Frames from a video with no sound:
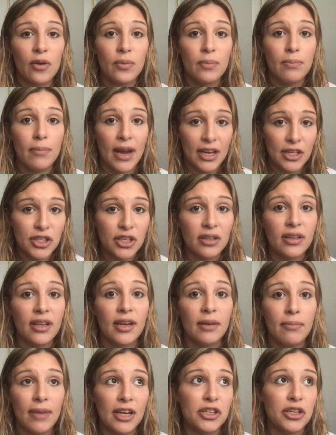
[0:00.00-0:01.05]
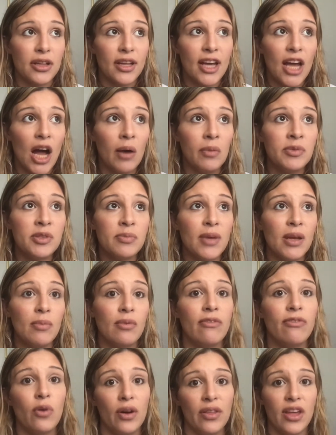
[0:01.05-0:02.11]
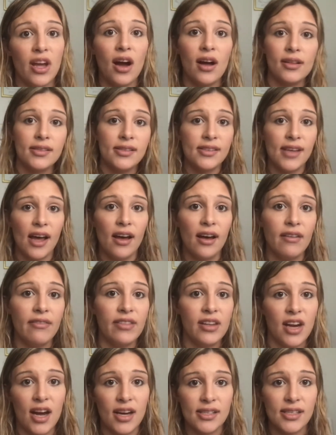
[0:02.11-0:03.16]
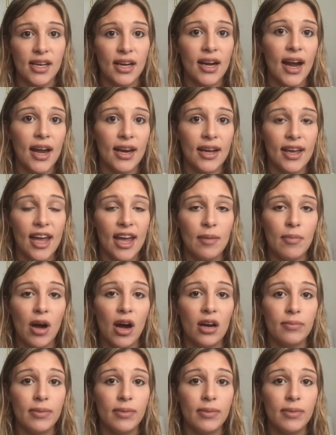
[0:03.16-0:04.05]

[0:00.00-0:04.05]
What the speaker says: majorly helped me before the onset of the nausea kind of came on,